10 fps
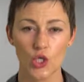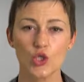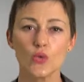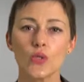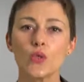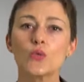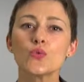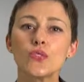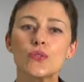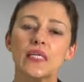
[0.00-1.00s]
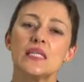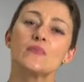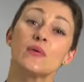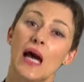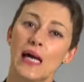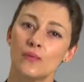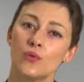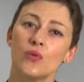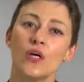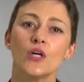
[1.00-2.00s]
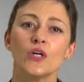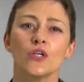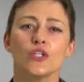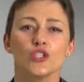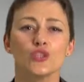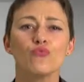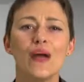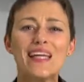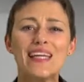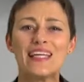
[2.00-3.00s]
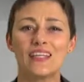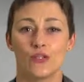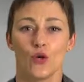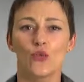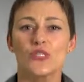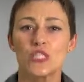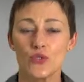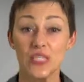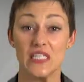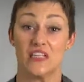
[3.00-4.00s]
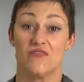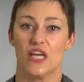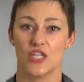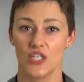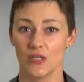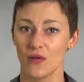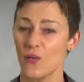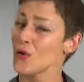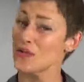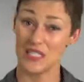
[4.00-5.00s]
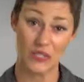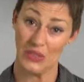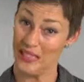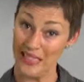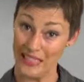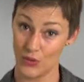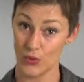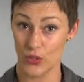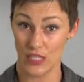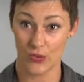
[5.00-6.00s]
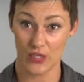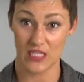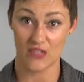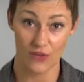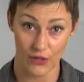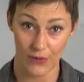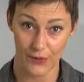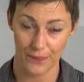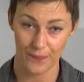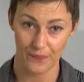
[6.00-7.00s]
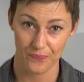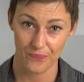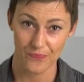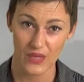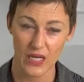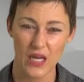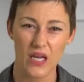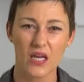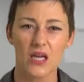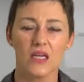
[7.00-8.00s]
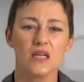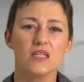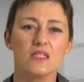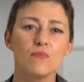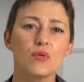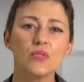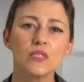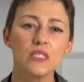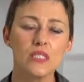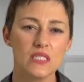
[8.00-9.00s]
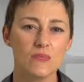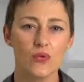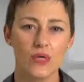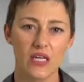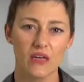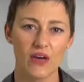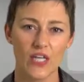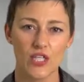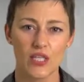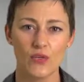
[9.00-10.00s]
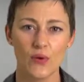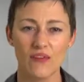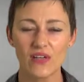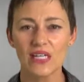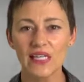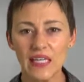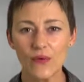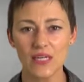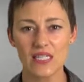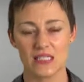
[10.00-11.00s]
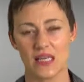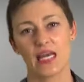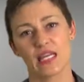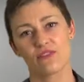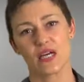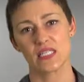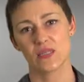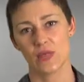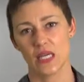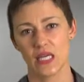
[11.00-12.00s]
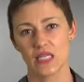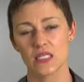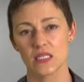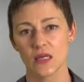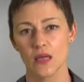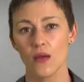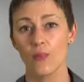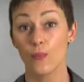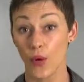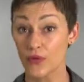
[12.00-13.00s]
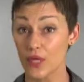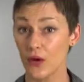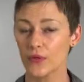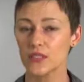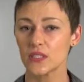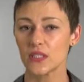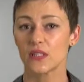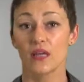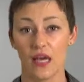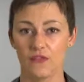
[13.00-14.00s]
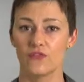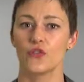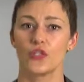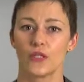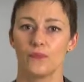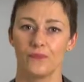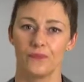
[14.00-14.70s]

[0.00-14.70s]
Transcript: You will also need to be able to rein in or restrict innovation where it is not leading towards increasing value. It is important in supporting innovation that you have a clear understanding of customer needs, both current and future.